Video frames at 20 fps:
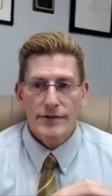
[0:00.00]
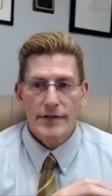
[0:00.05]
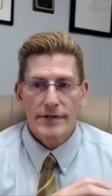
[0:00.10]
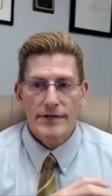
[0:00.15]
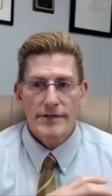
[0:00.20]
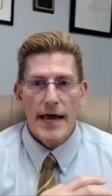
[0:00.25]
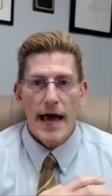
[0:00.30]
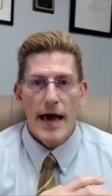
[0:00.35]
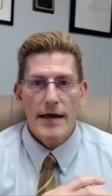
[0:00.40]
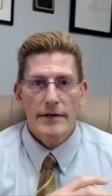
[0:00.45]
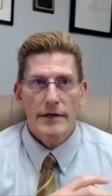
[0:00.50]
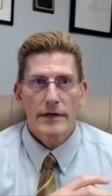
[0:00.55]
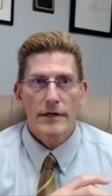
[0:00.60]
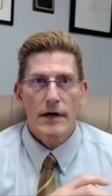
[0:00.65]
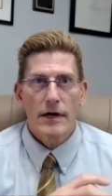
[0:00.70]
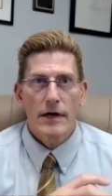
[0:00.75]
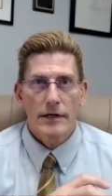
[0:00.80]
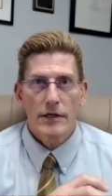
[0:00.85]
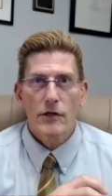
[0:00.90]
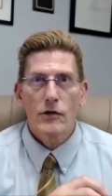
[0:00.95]
It's not a,
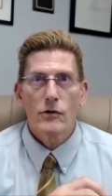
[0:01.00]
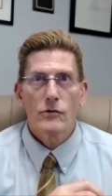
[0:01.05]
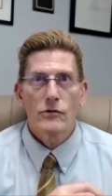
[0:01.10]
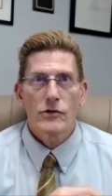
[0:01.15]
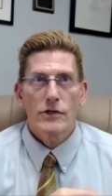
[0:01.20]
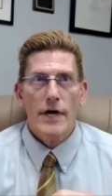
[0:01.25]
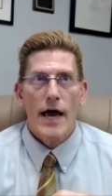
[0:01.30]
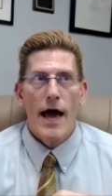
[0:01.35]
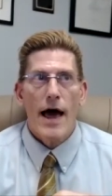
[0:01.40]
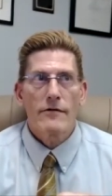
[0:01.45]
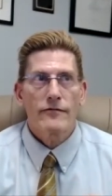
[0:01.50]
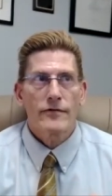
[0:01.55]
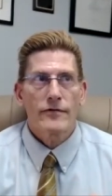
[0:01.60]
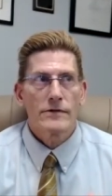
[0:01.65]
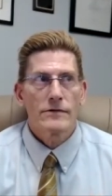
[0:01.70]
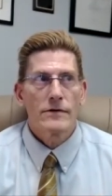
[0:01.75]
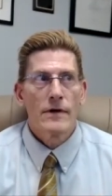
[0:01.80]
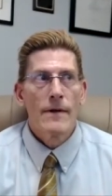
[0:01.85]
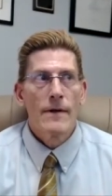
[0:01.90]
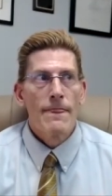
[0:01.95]
a huge conference.